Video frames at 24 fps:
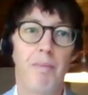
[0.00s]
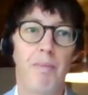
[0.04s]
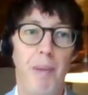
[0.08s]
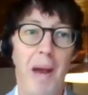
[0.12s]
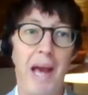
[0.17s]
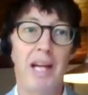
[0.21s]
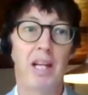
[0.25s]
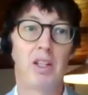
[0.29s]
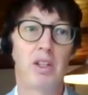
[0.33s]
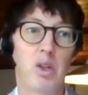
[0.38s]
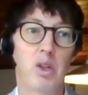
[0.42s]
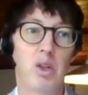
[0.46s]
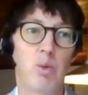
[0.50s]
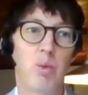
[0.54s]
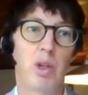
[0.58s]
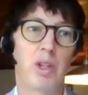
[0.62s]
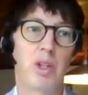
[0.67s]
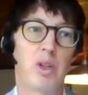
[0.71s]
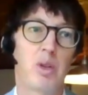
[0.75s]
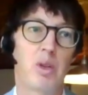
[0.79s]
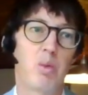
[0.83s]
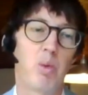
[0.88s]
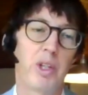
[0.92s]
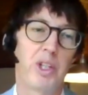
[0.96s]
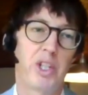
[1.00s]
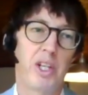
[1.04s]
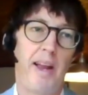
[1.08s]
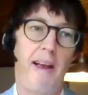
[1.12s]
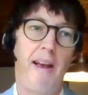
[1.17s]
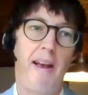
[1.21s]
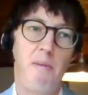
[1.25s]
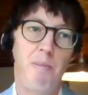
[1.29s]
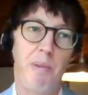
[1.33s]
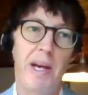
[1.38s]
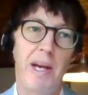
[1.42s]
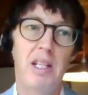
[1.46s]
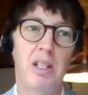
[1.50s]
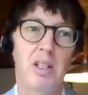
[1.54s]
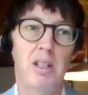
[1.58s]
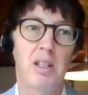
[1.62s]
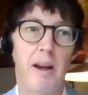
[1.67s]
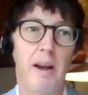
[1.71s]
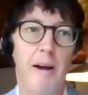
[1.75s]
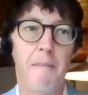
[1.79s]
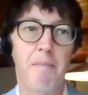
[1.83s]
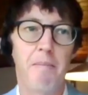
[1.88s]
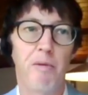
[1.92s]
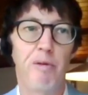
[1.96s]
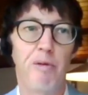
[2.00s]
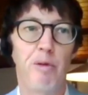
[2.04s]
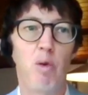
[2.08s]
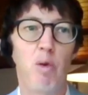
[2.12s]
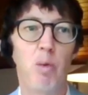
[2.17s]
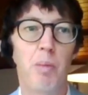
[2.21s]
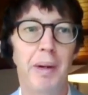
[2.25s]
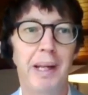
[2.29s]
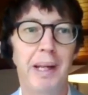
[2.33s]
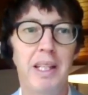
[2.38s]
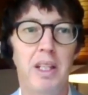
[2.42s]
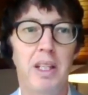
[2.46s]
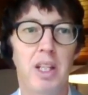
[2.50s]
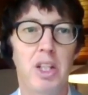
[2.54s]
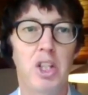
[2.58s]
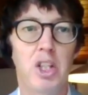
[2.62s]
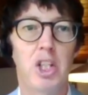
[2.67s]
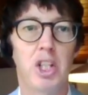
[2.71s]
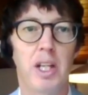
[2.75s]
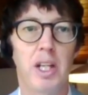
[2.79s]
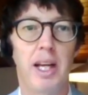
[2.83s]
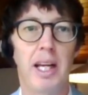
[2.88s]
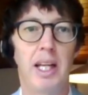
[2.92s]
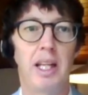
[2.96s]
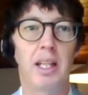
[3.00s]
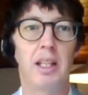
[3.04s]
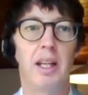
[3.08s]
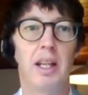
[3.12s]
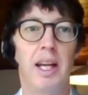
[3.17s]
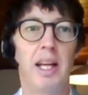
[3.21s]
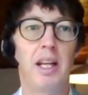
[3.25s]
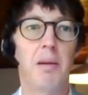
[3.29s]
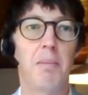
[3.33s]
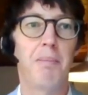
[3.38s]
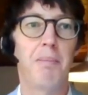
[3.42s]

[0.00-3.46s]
package was a key piece, 4 billion-ish, and a